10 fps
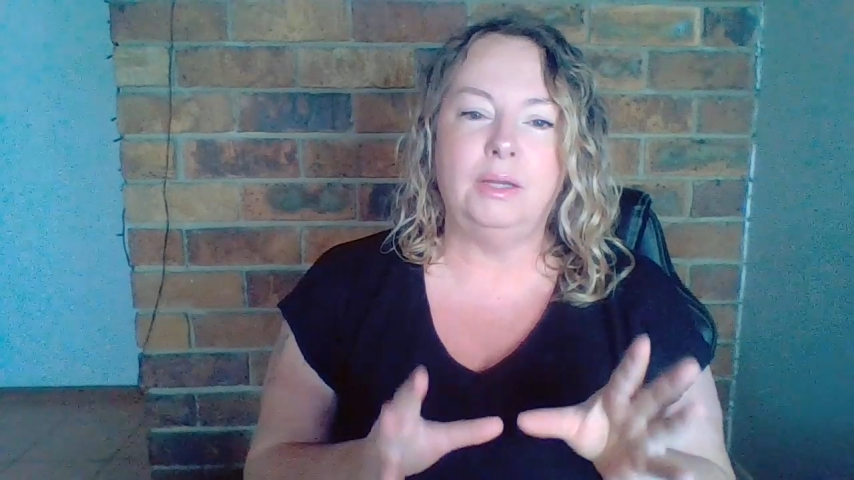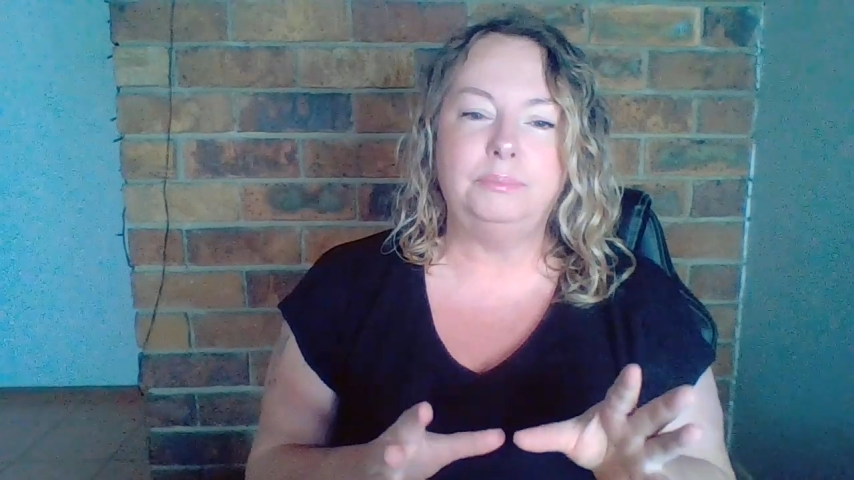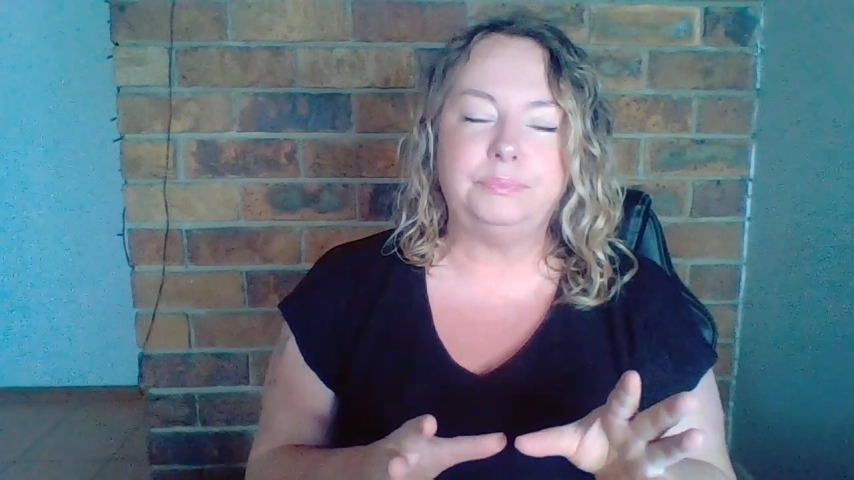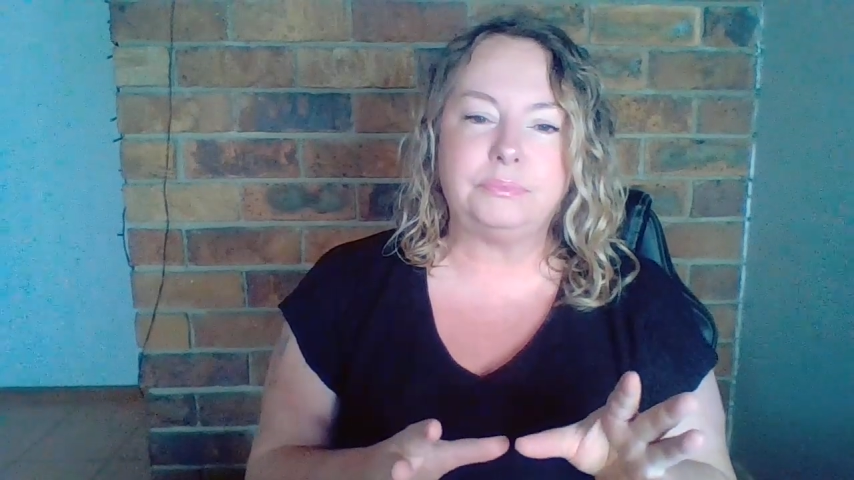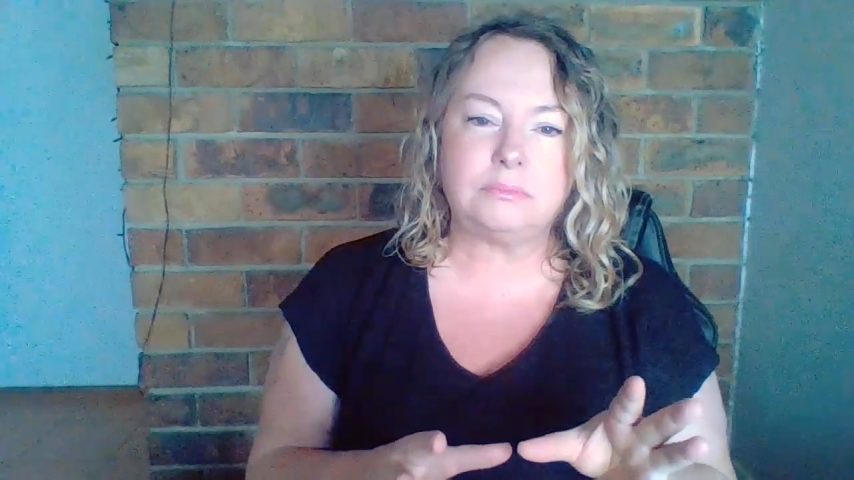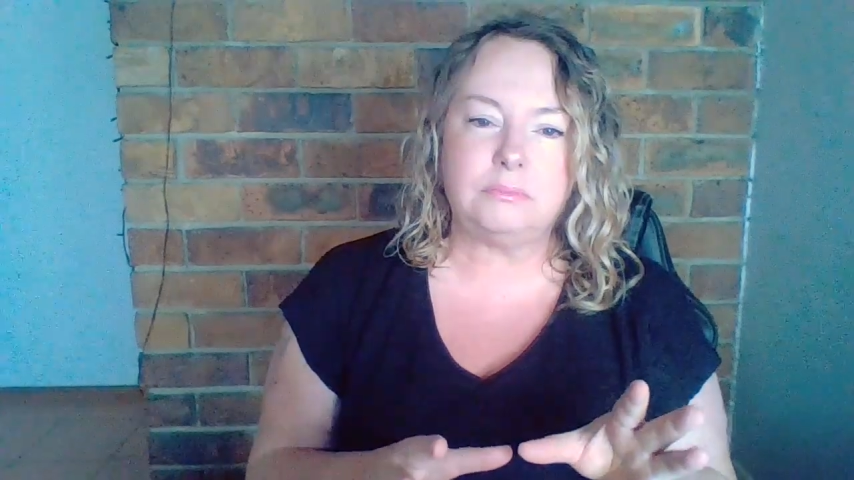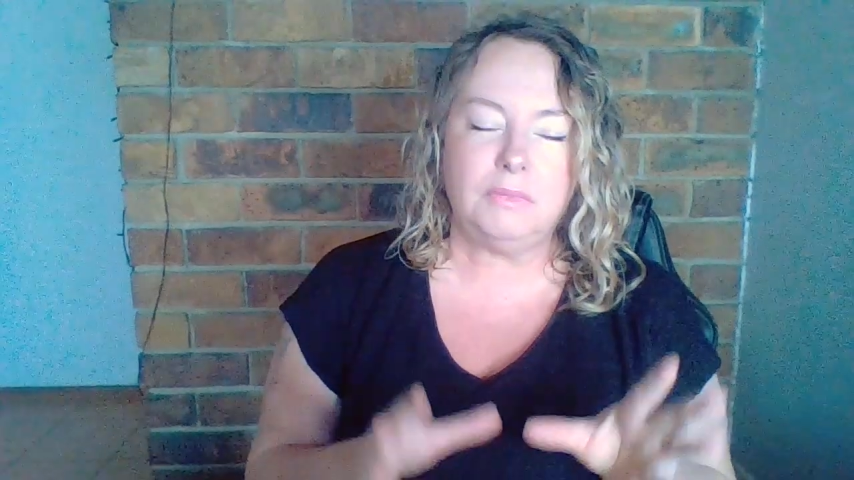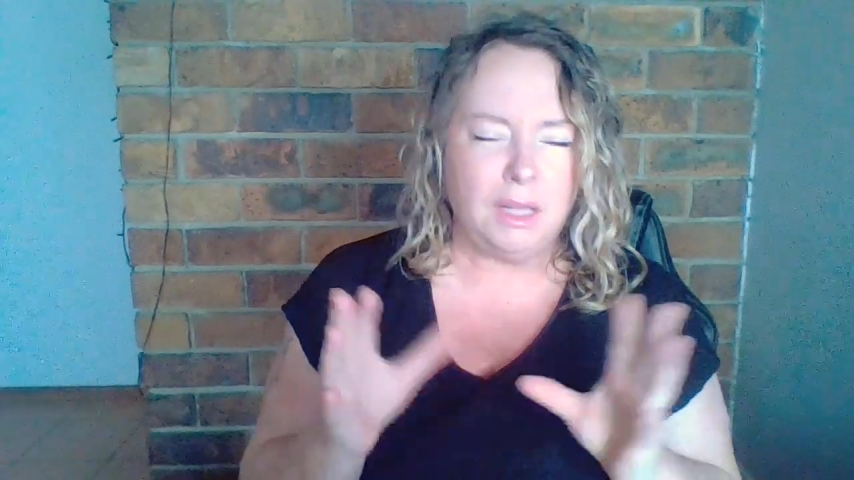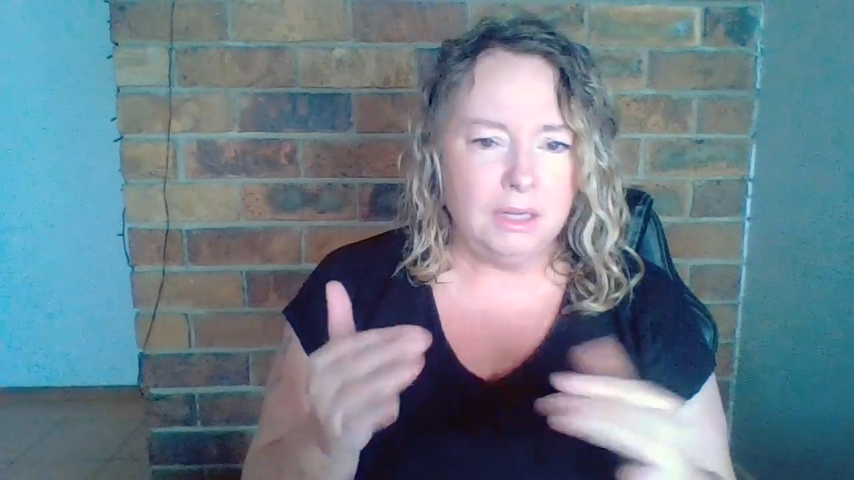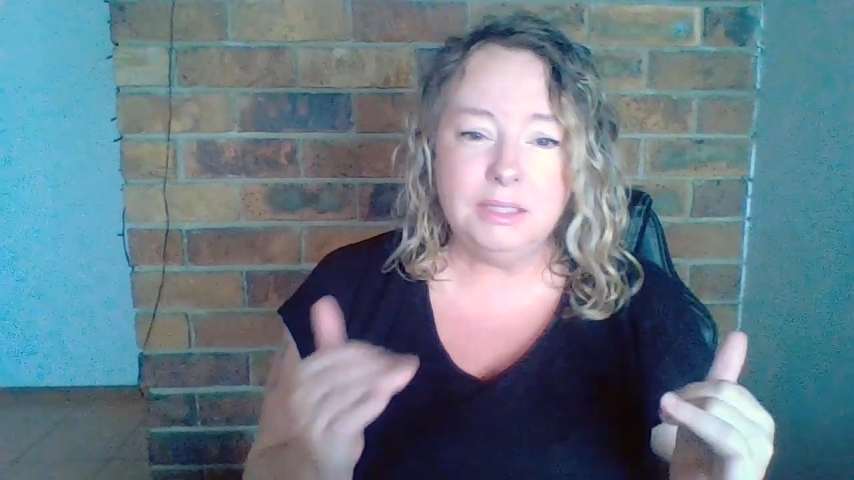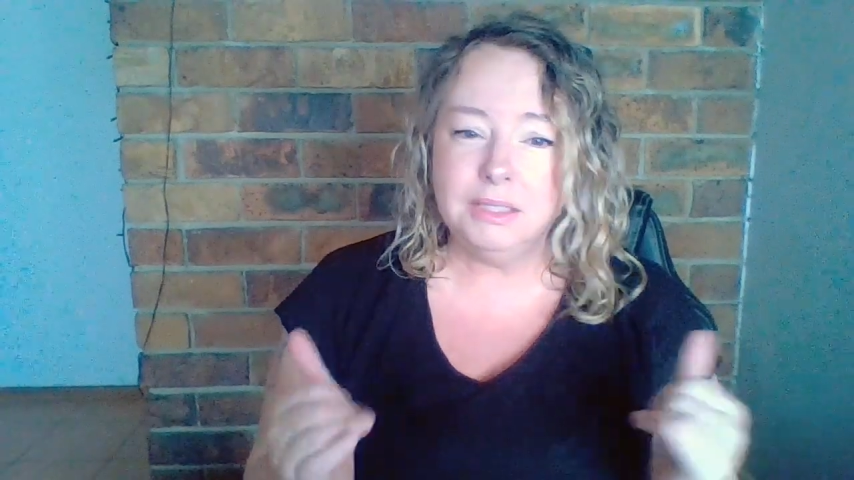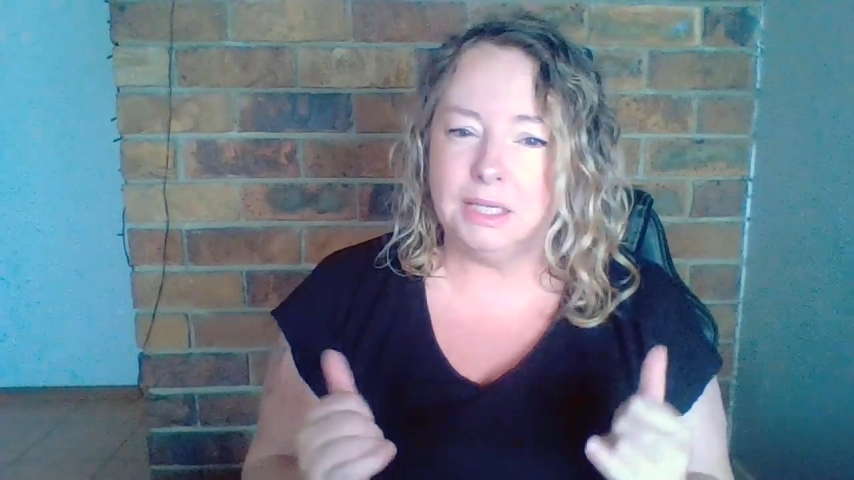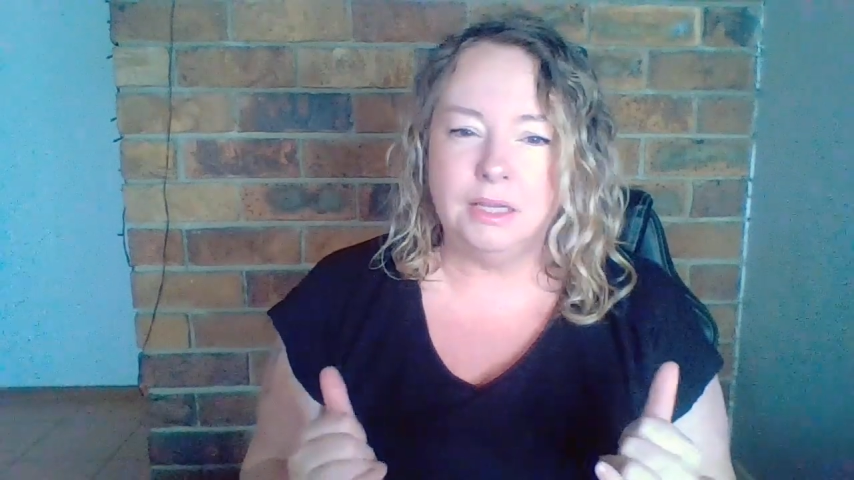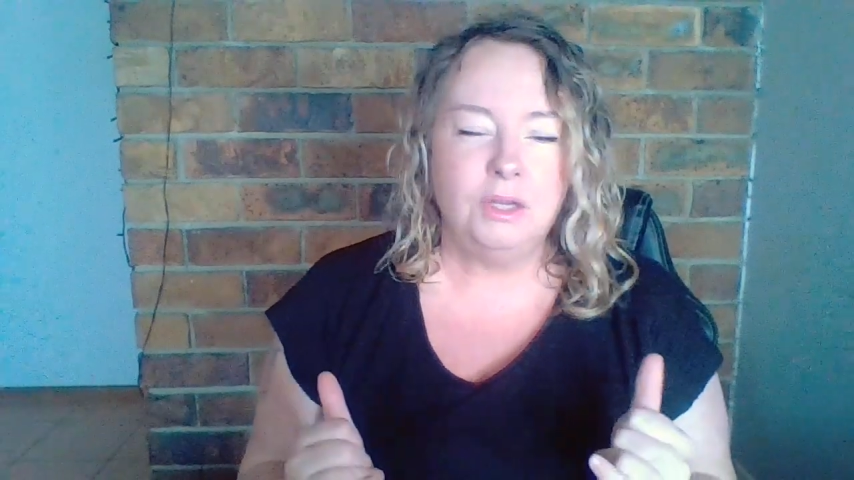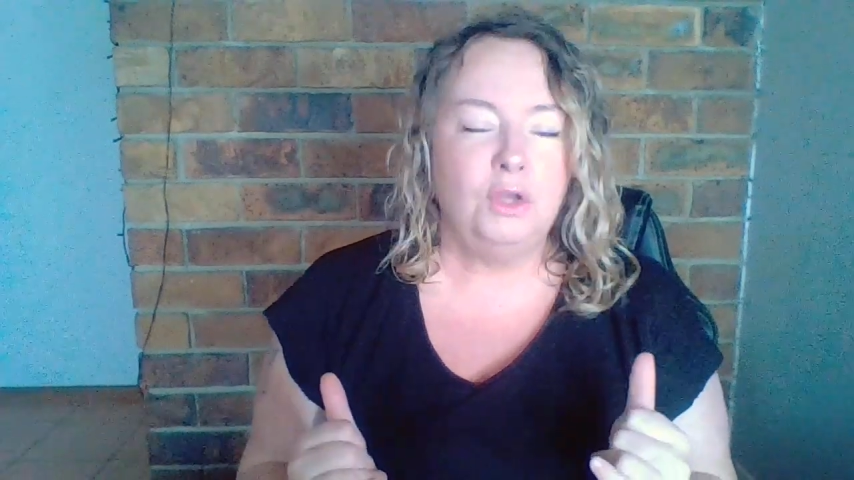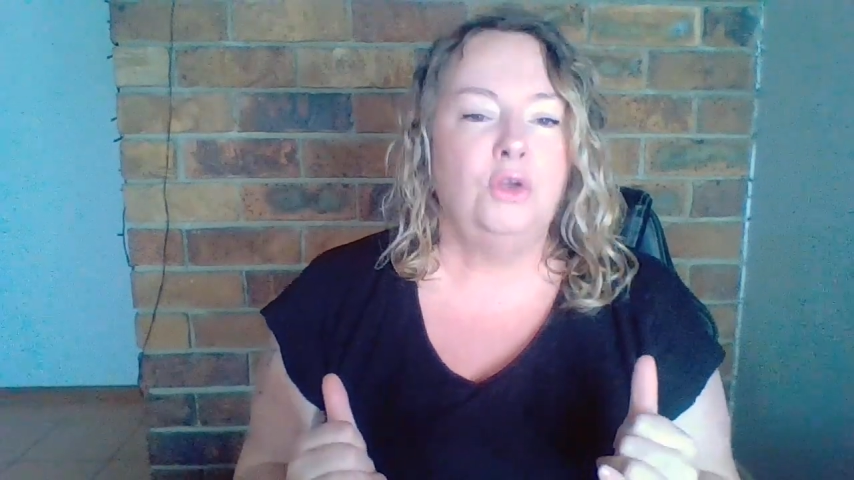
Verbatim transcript: right? Like I said,